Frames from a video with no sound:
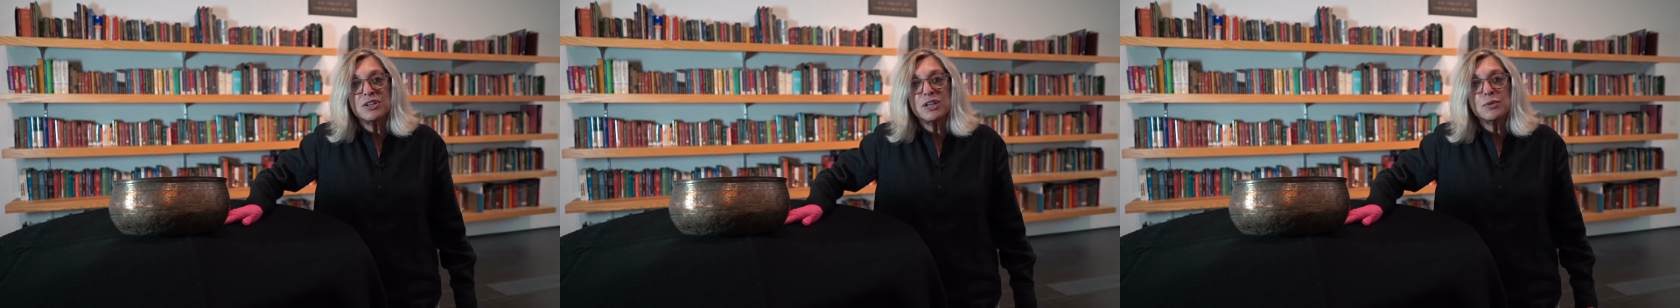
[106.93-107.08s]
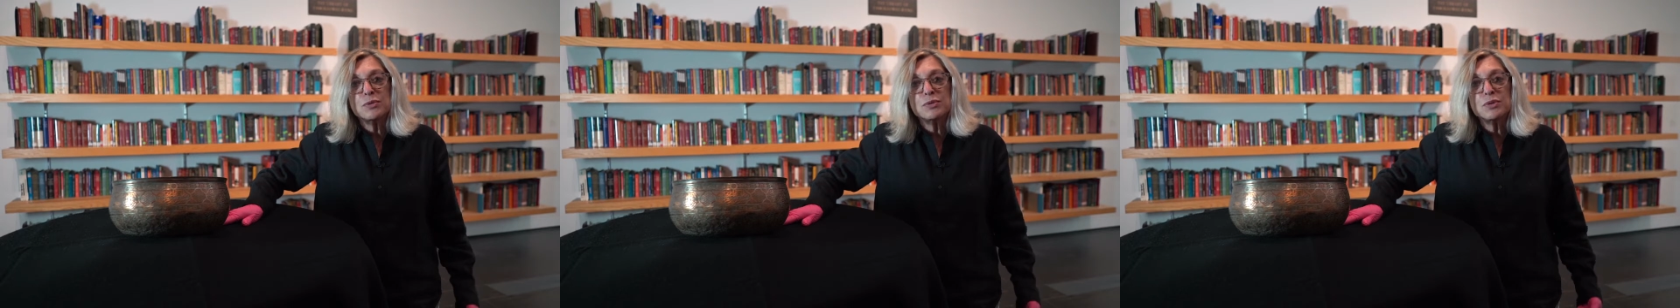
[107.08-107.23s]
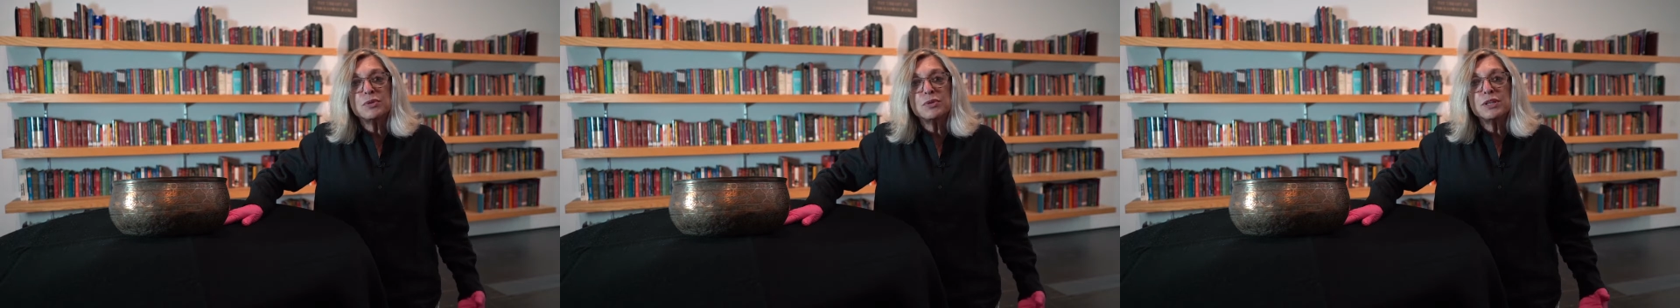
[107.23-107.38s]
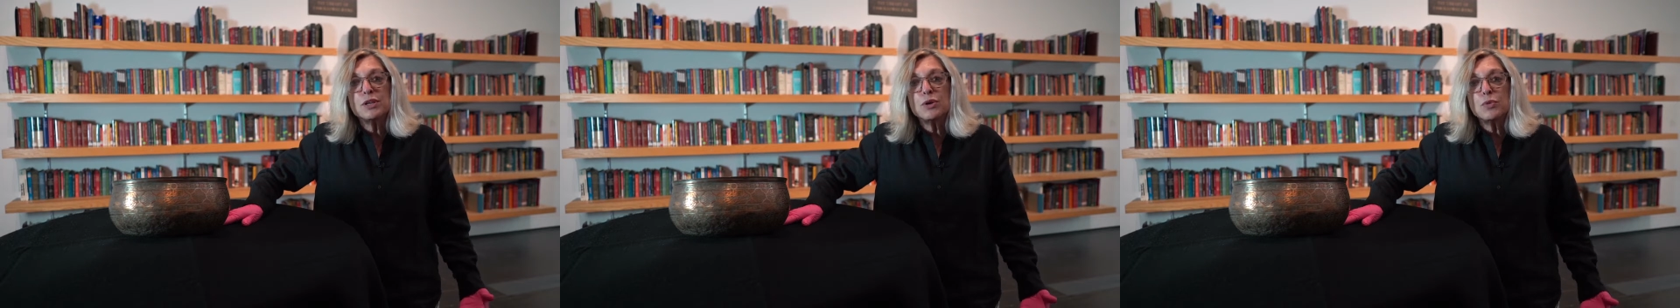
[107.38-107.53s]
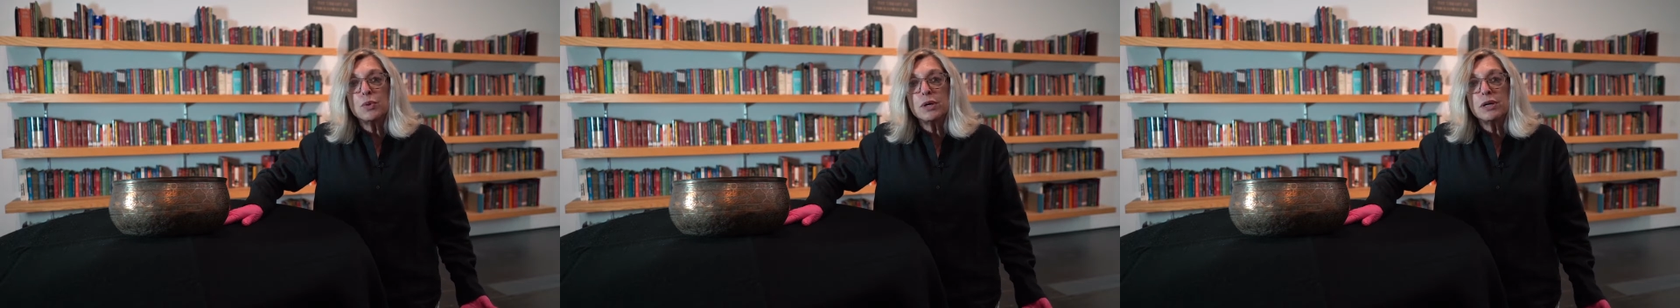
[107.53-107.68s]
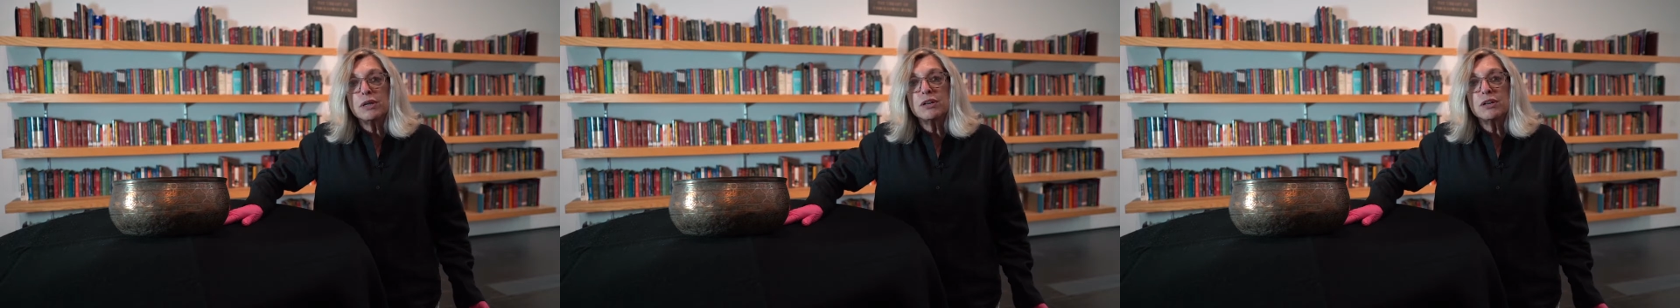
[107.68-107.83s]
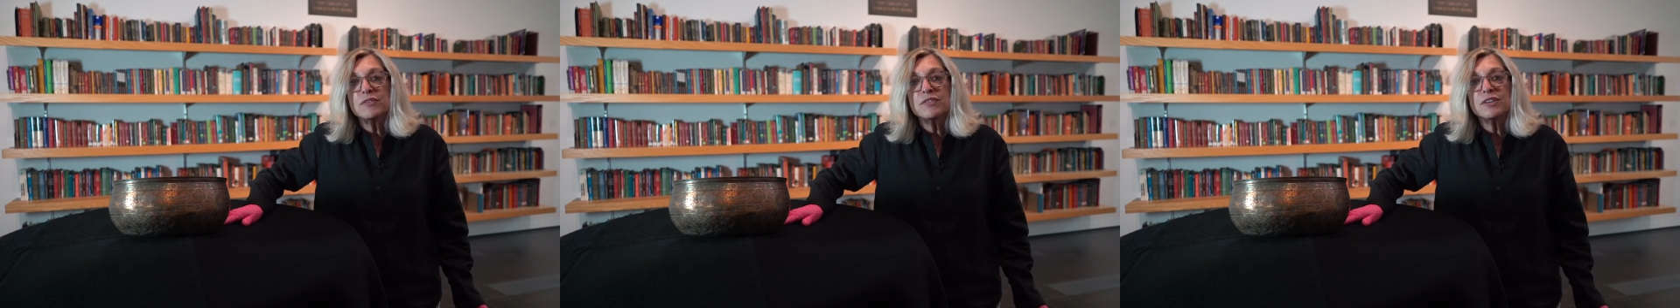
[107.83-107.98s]
I was only
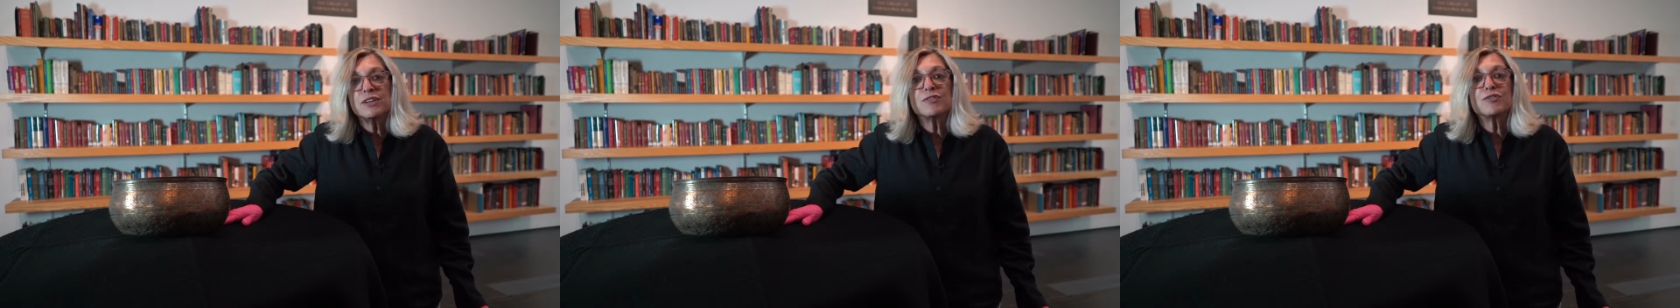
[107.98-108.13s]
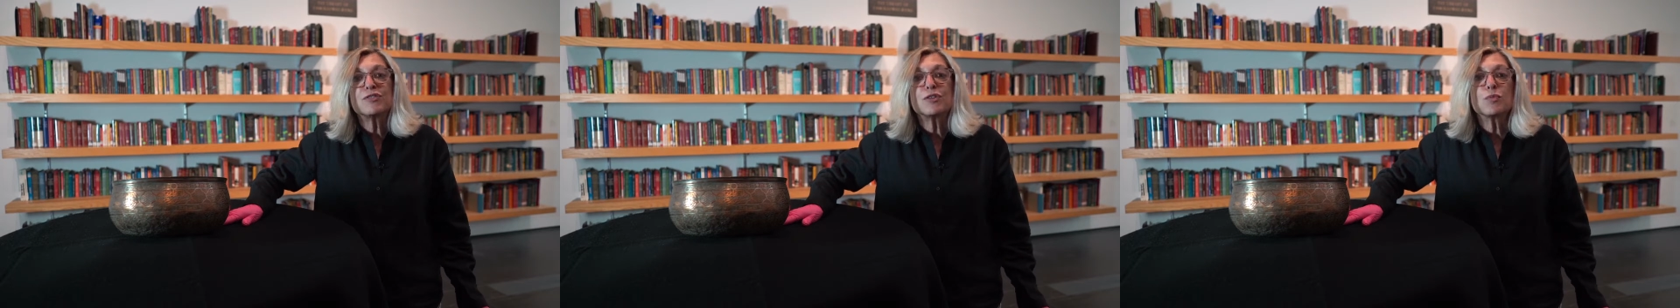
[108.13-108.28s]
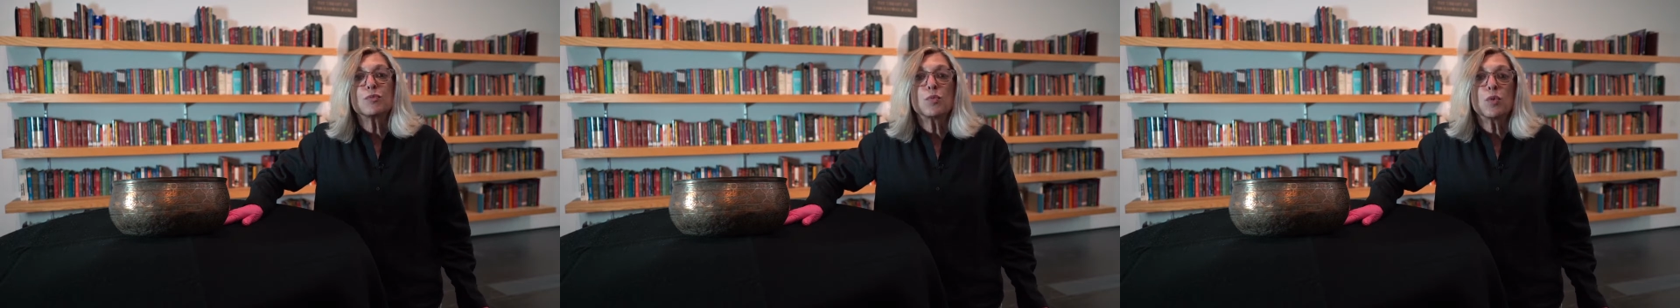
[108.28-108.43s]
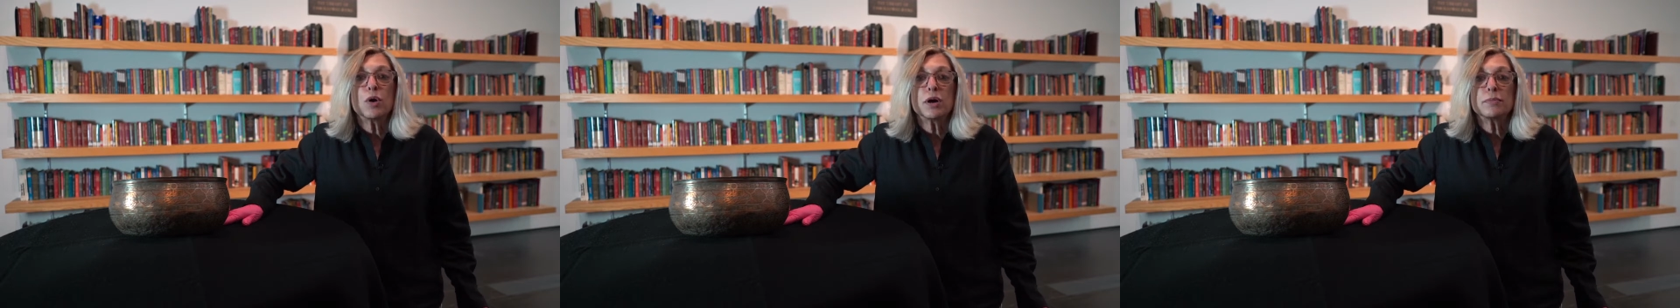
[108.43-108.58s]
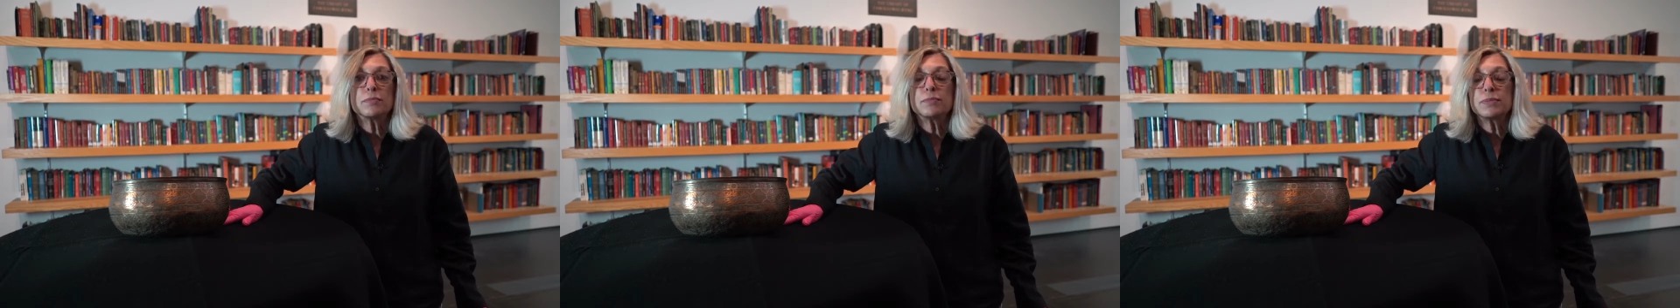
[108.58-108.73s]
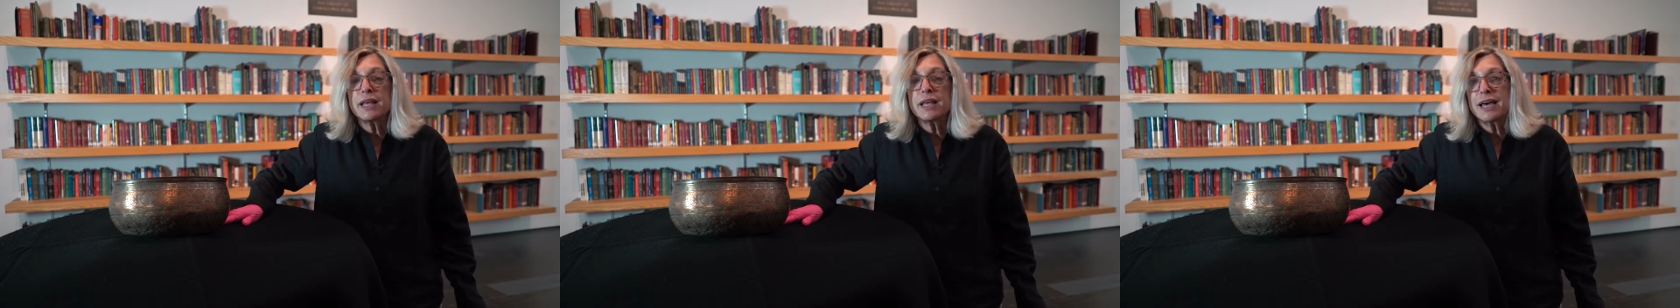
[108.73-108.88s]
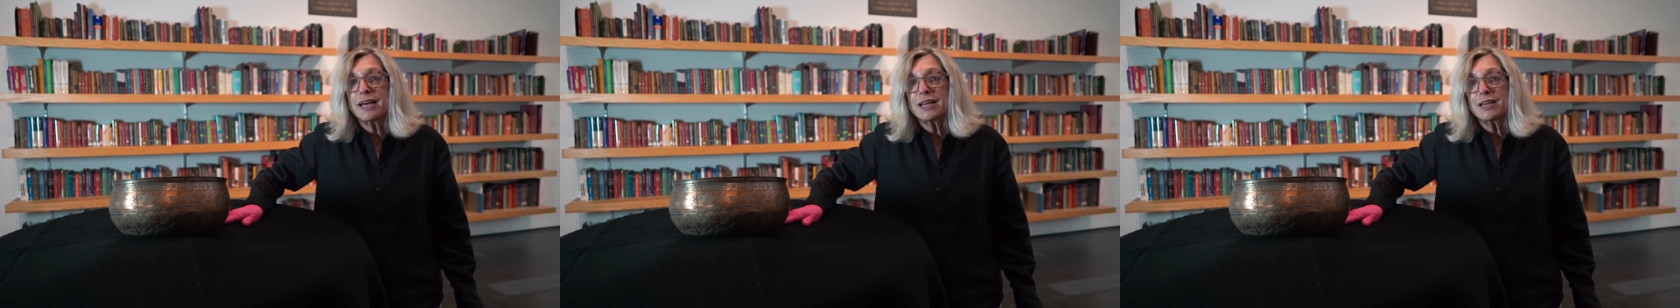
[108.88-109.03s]
aware of it from one
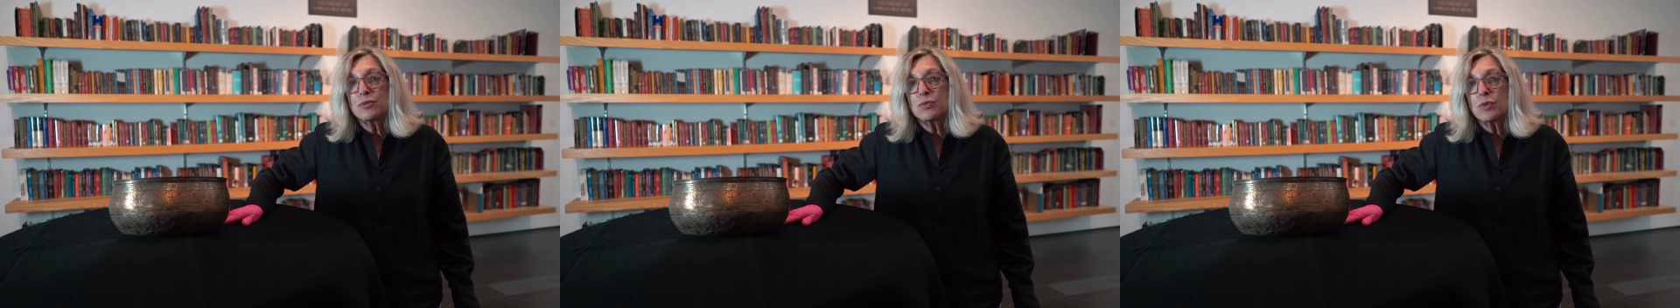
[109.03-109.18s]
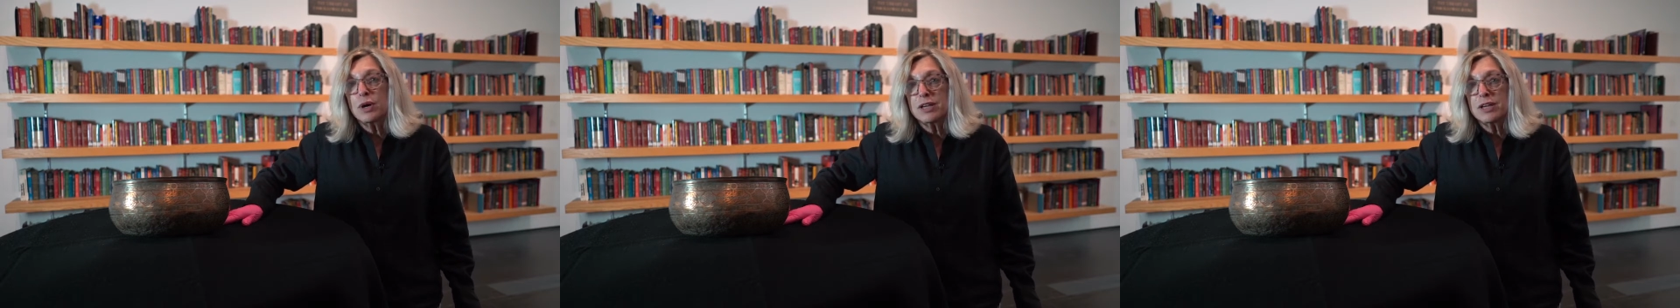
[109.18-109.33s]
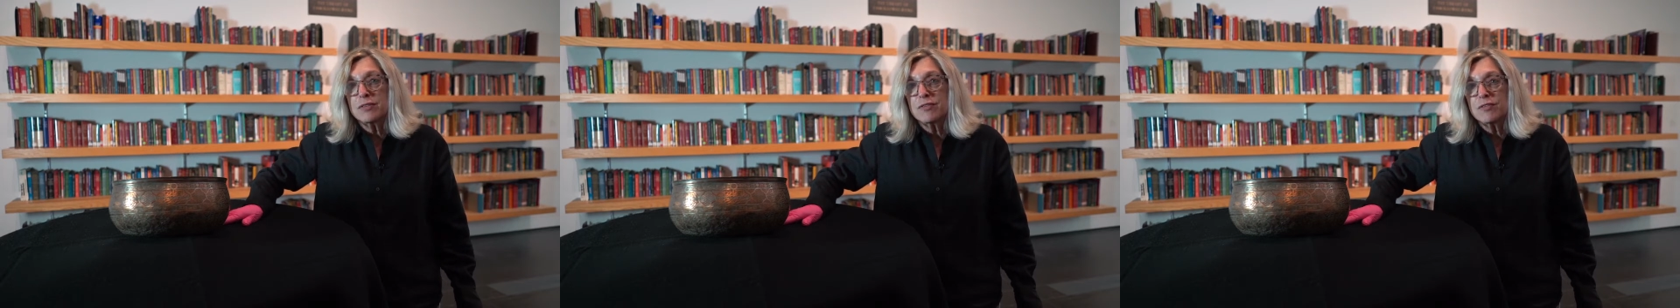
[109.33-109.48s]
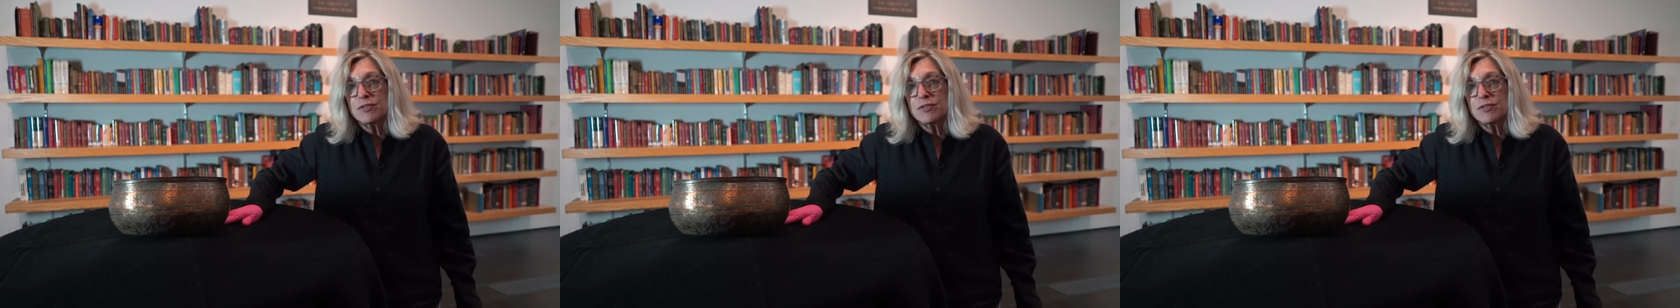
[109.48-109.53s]
black and white